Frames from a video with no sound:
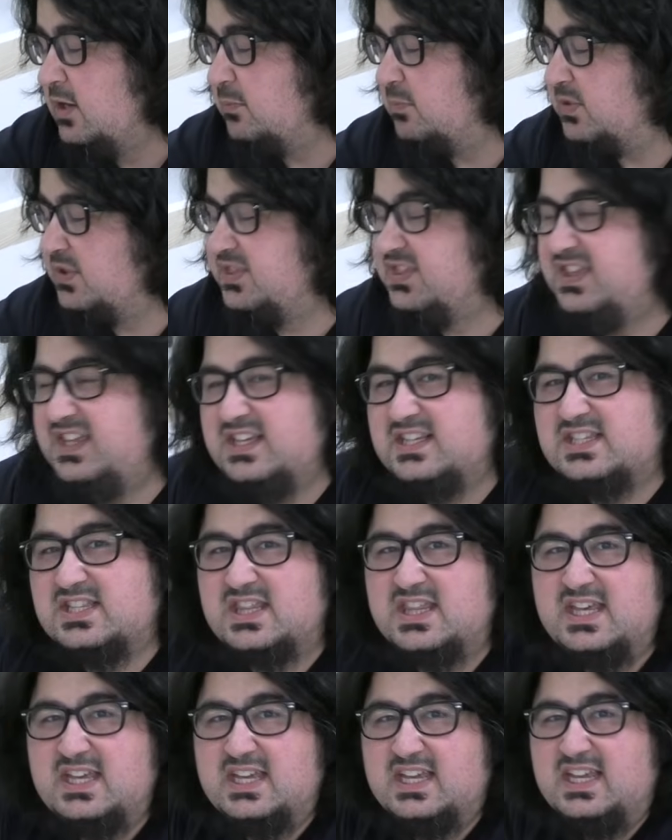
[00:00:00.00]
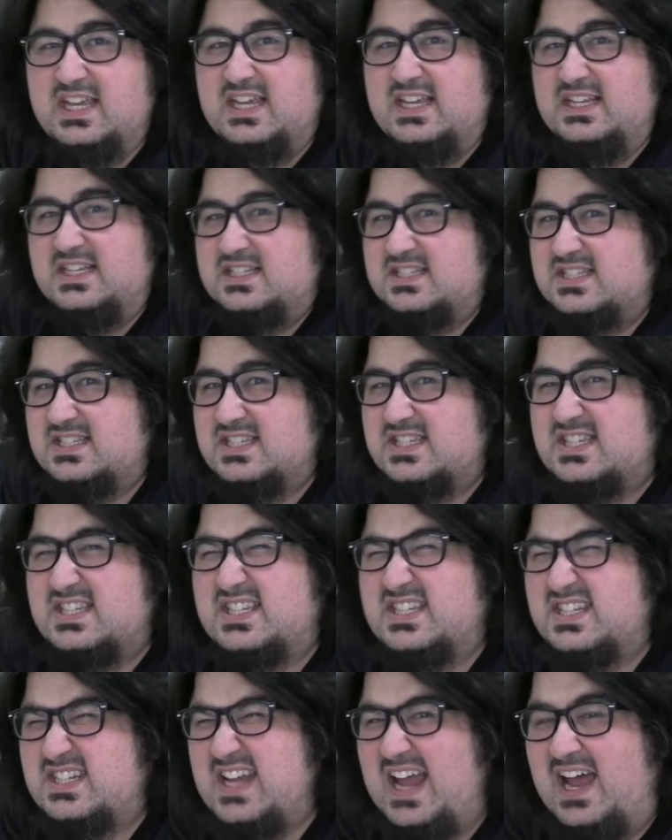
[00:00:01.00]
But this thing is
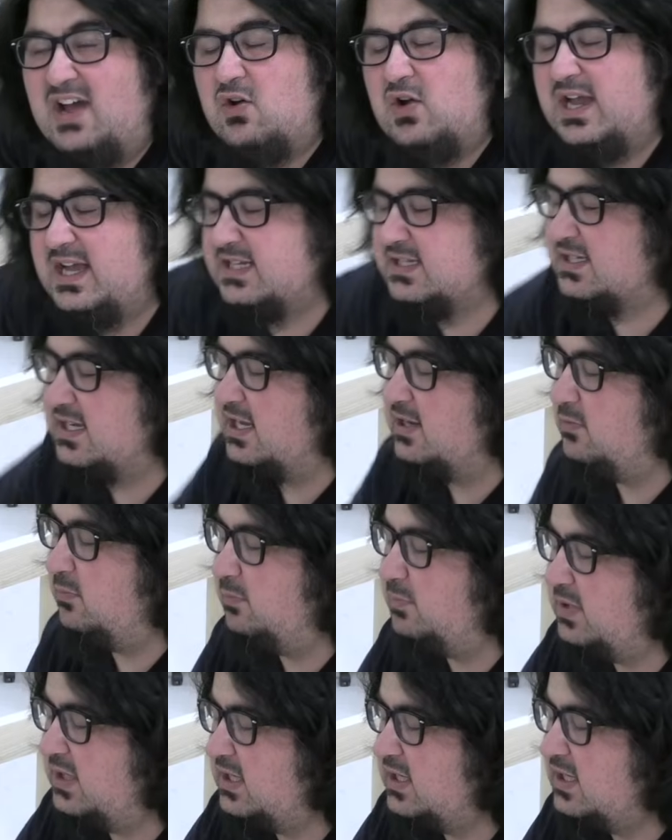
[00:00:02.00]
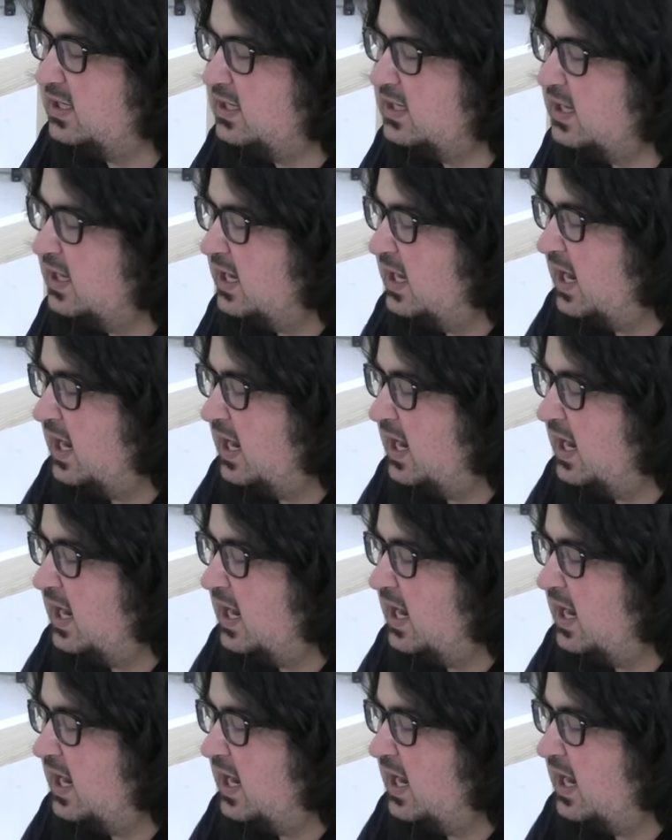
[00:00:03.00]
stout as can be.